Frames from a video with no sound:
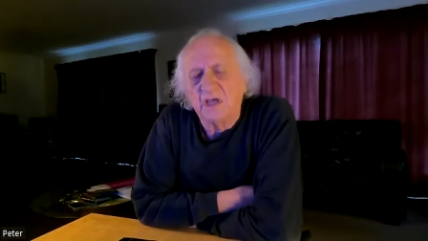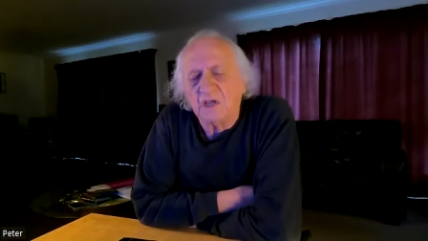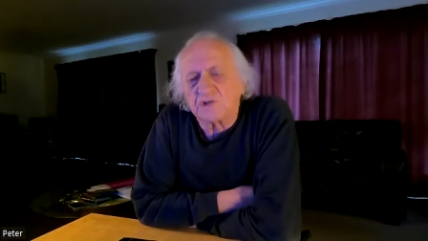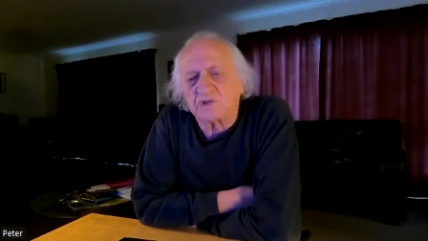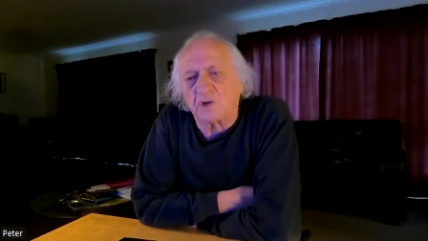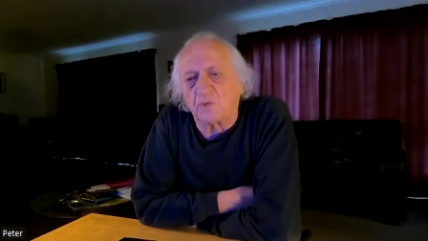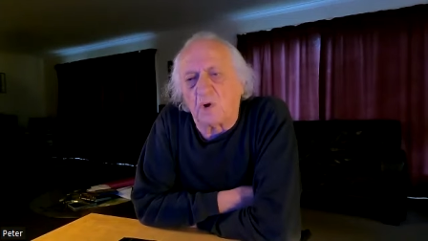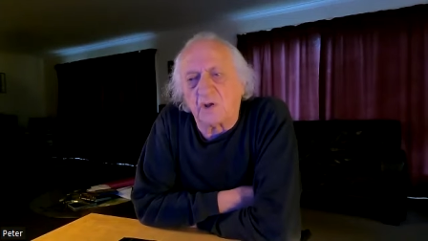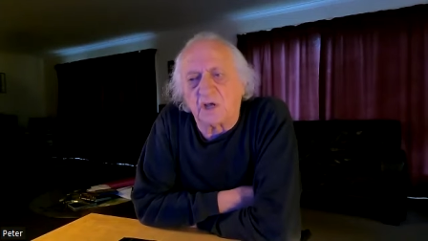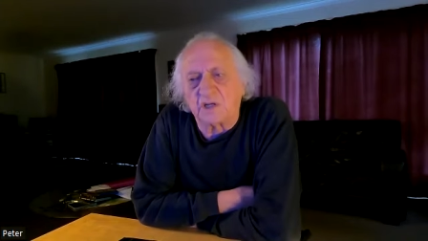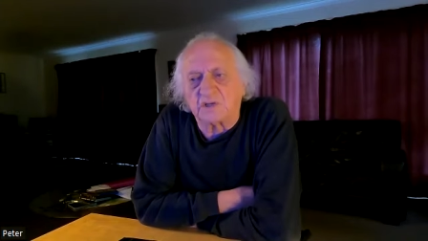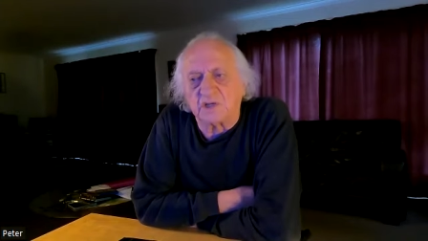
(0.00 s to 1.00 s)
So what I
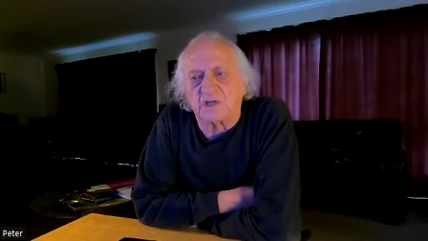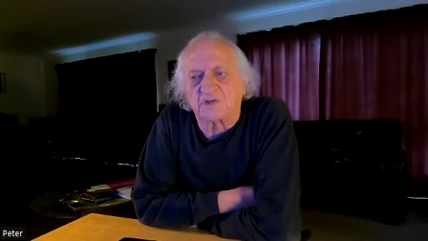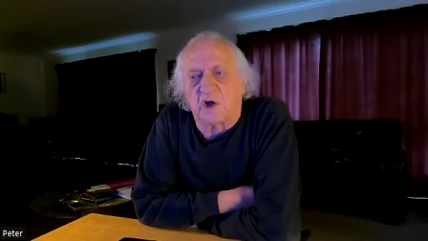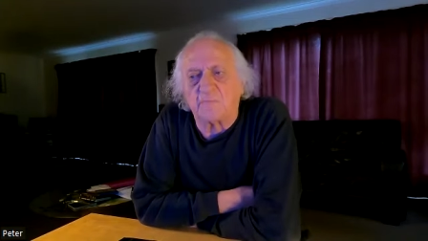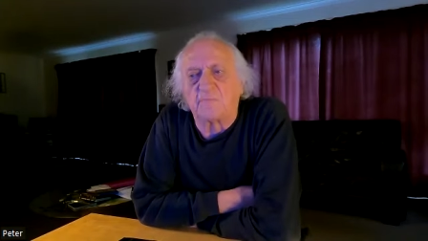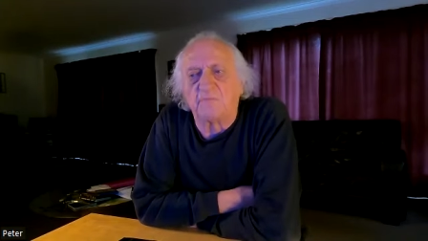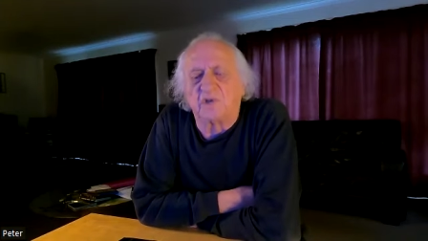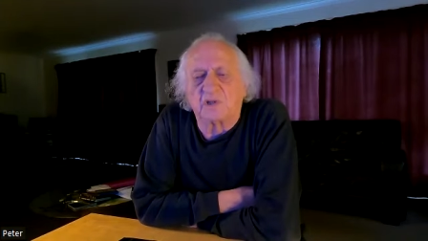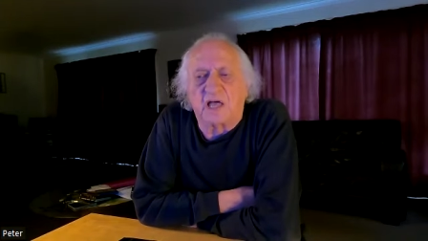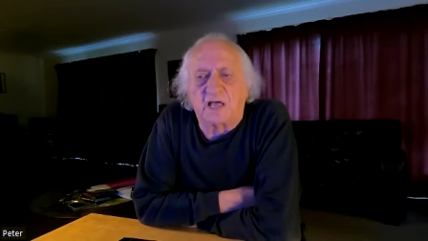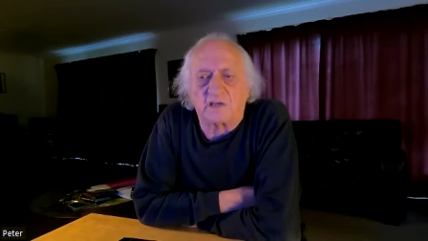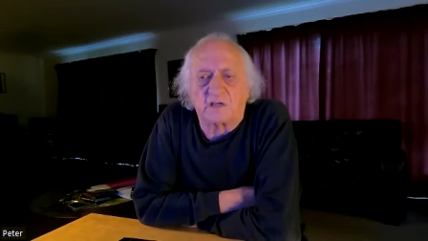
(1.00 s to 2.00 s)
did is I
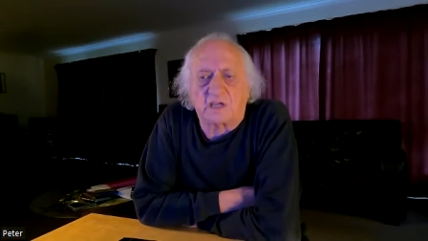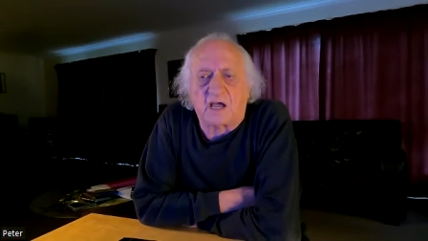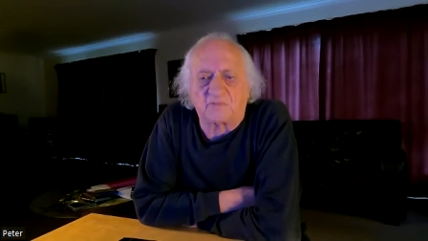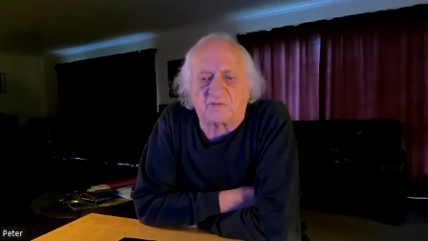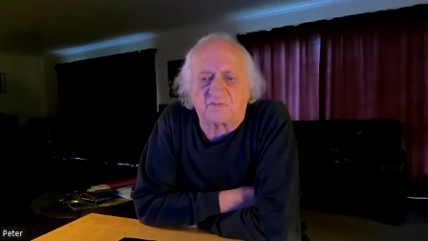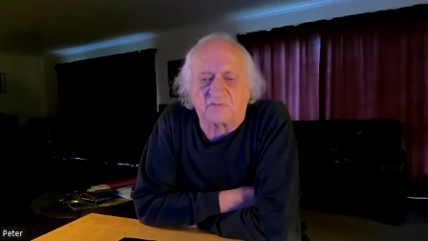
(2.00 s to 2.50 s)
bought a couple of.